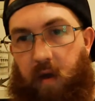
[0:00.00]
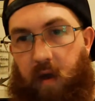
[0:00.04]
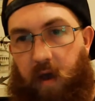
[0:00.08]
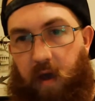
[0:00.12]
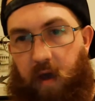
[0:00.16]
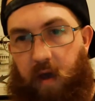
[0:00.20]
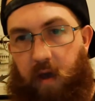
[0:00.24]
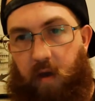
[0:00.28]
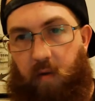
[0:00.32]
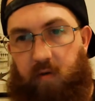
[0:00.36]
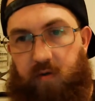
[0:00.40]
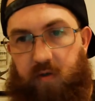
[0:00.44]

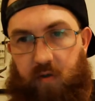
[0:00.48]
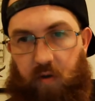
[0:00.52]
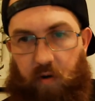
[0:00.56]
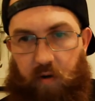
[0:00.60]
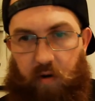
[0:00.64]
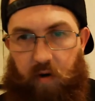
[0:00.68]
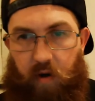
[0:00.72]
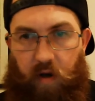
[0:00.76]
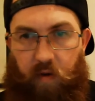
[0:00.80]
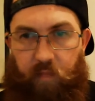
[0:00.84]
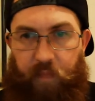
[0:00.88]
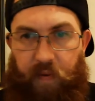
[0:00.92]
Hey, what's
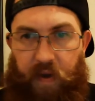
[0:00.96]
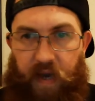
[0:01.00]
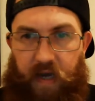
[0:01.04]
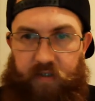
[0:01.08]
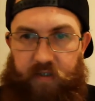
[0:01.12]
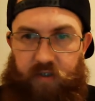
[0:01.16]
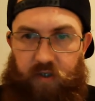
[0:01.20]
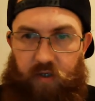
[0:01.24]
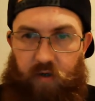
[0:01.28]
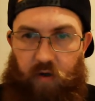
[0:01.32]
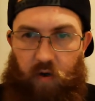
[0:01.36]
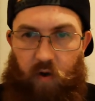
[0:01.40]
going on,
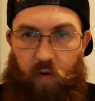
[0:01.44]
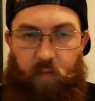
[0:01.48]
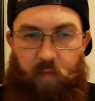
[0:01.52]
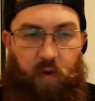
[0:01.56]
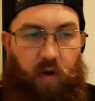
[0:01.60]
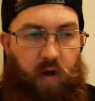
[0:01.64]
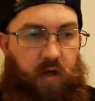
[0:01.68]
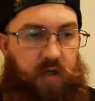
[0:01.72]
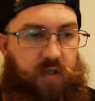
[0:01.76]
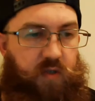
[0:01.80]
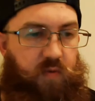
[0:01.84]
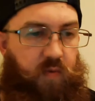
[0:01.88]
Patrick?
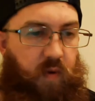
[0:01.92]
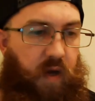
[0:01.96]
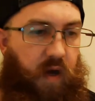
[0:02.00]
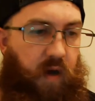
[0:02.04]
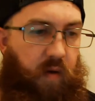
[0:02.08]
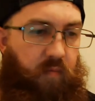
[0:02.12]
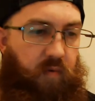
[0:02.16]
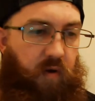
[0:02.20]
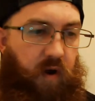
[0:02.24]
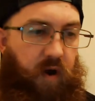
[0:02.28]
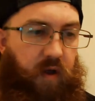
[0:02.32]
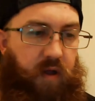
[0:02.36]
Hope all is
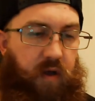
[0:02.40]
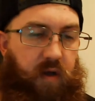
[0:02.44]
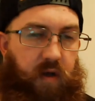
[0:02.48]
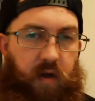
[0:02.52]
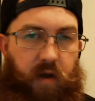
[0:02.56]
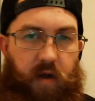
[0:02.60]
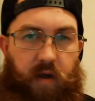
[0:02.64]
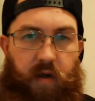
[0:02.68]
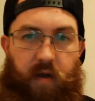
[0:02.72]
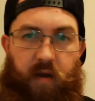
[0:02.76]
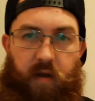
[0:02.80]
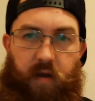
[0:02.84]
well,
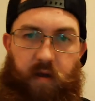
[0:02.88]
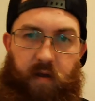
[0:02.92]
brother.